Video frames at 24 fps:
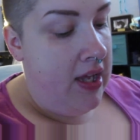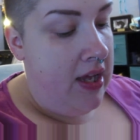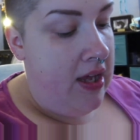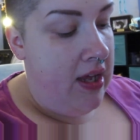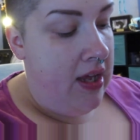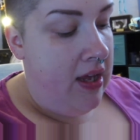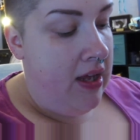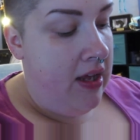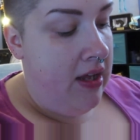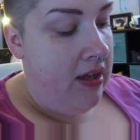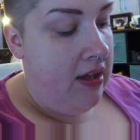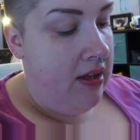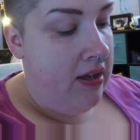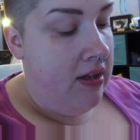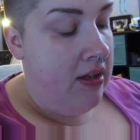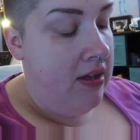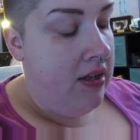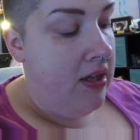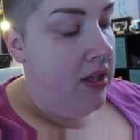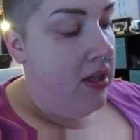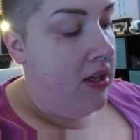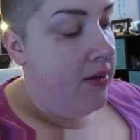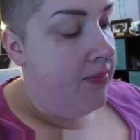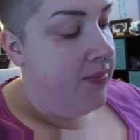
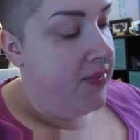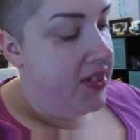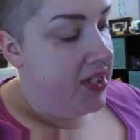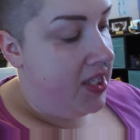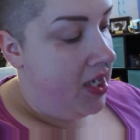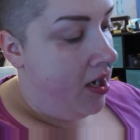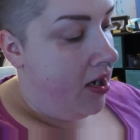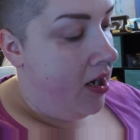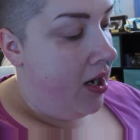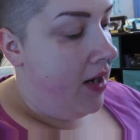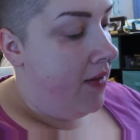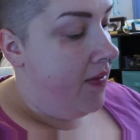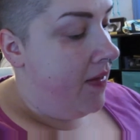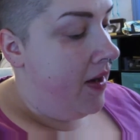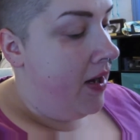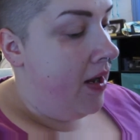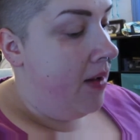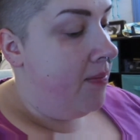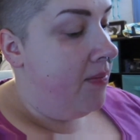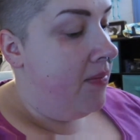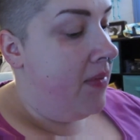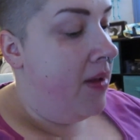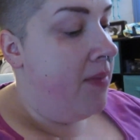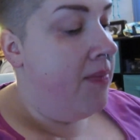yeah, sorry that
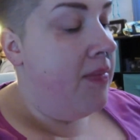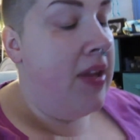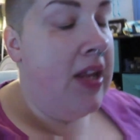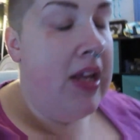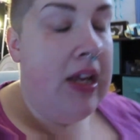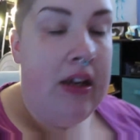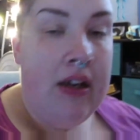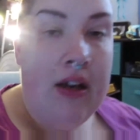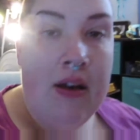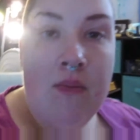I'm, I'm like,